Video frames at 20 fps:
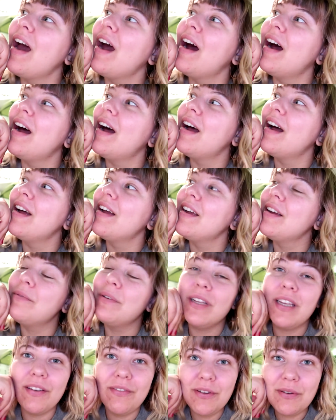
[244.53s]
I will
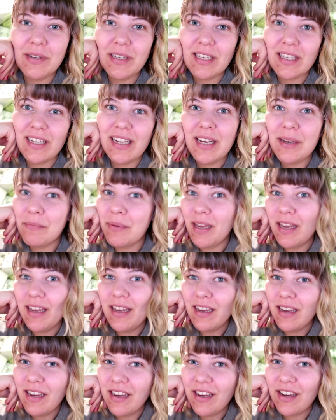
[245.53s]
give you a sneak
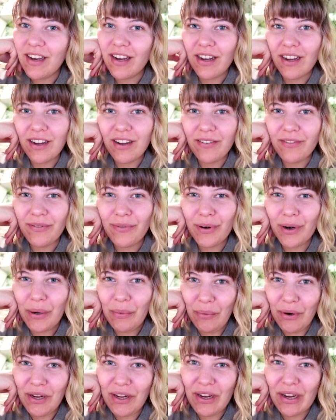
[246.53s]
peek of what I'm
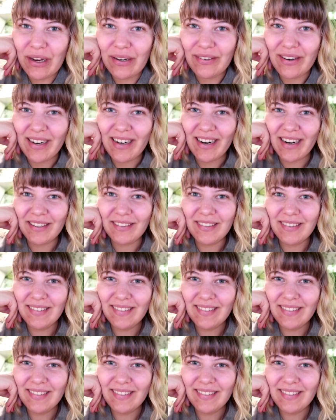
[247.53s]
working on right now.